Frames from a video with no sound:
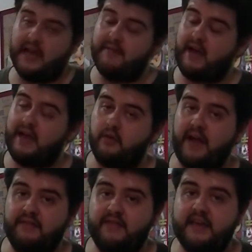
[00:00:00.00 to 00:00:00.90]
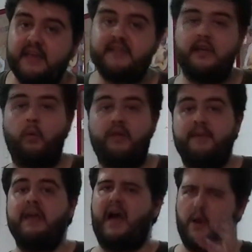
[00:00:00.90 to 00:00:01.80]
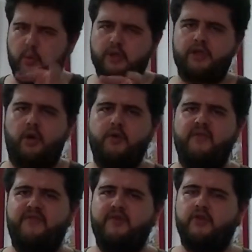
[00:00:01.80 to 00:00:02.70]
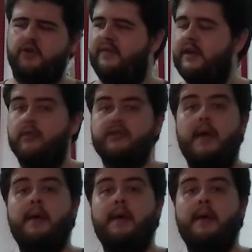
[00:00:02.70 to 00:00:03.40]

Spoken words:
I don't have the case here with me, I will show you in future videos,